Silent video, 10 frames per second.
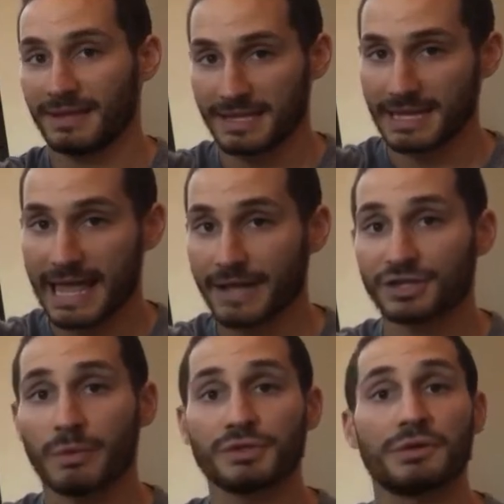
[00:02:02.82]
in the
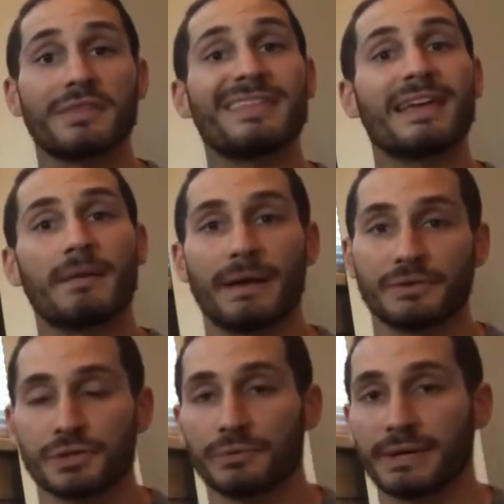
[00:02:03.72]
catch, and I want you to think
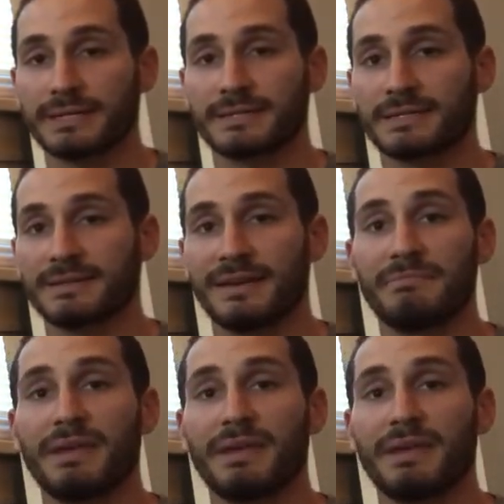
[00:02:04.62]
about your wrists